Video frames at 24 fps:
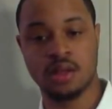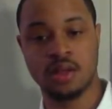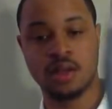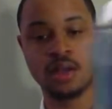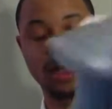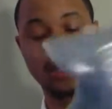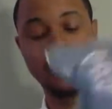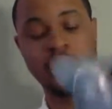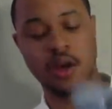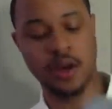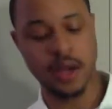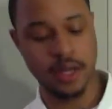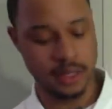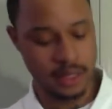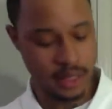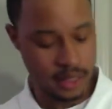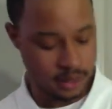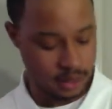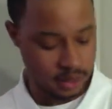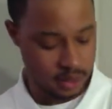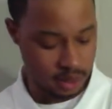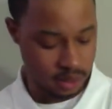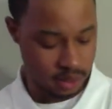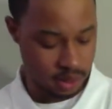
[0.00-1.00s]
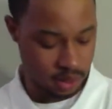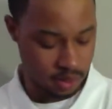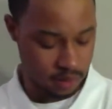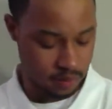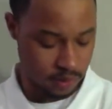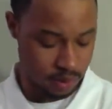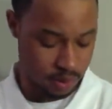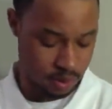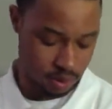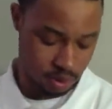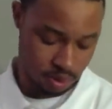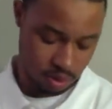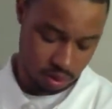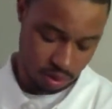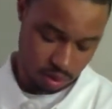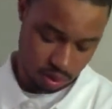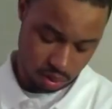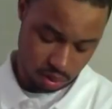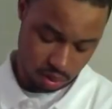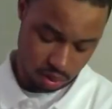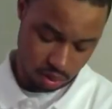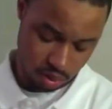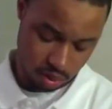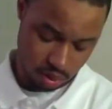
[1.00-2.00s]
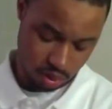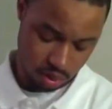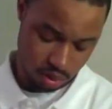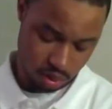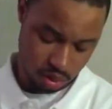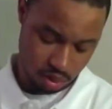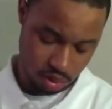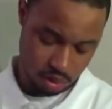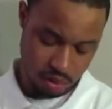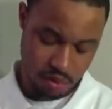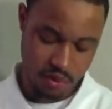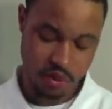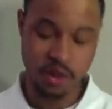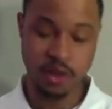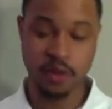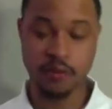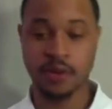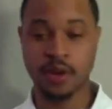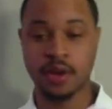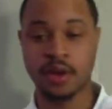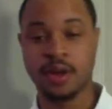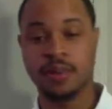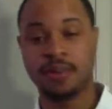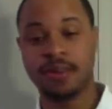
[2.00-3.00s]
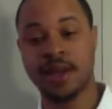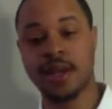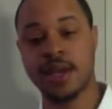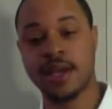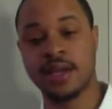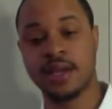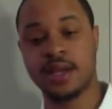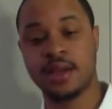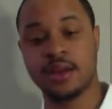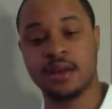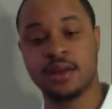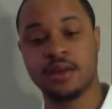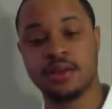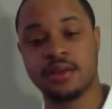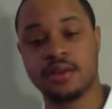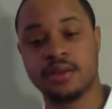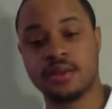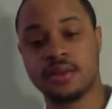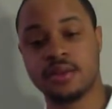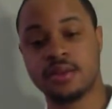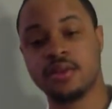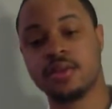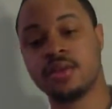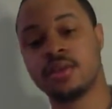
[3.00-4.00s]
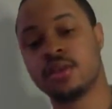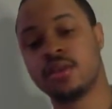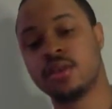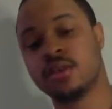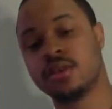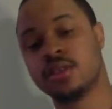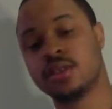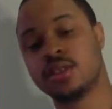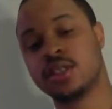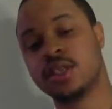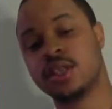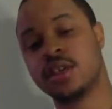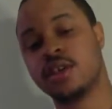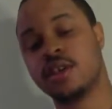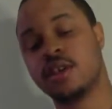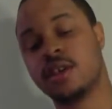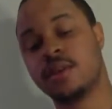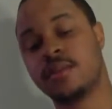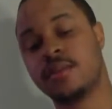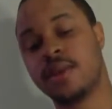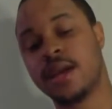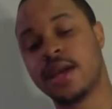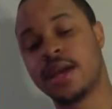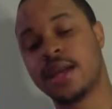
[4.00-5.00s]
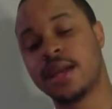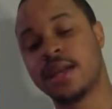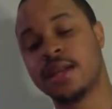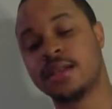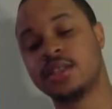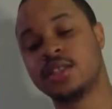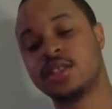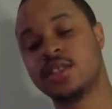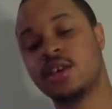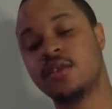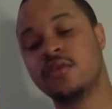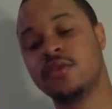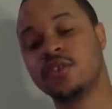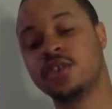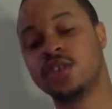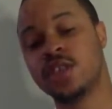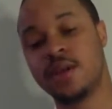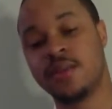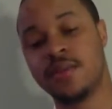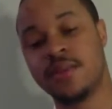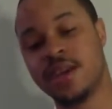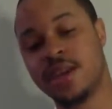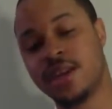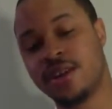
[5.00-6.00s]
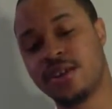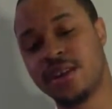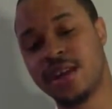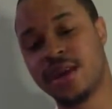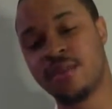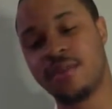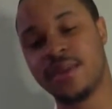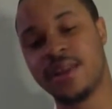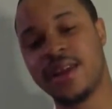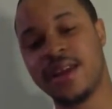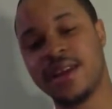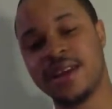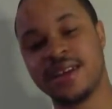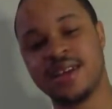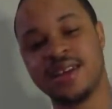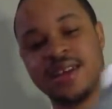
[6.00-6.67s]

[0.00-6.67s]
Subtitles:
No, it's actually silver. Silver on that black inner. Center on that black one. Silver Jumpman on that black